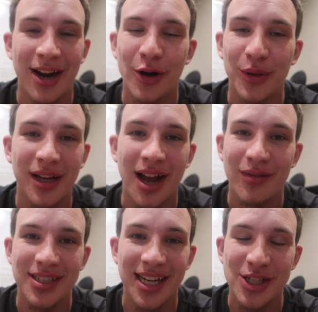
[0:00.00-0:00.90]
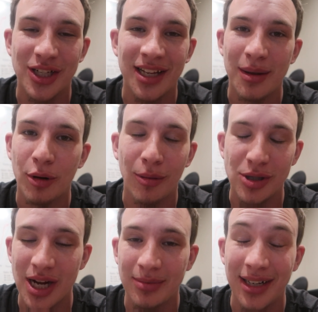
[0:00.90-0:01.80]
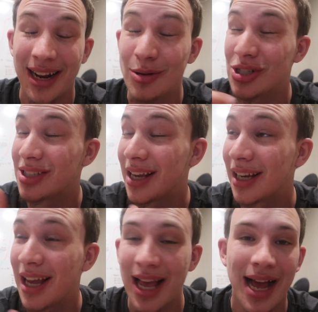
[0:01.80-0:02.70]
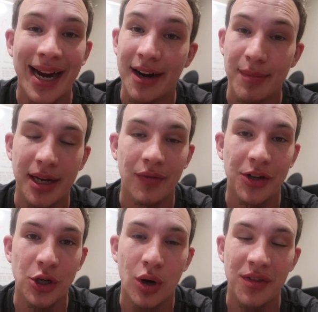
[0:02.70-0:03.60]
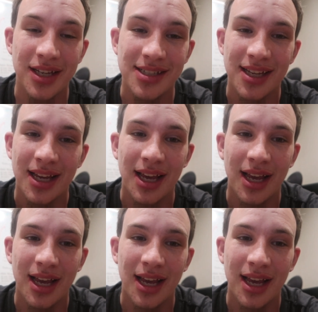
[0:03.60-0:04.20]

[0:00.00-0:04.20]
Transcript: I heard the conversation in the barbershop today. I was just like, I got to make a video on this.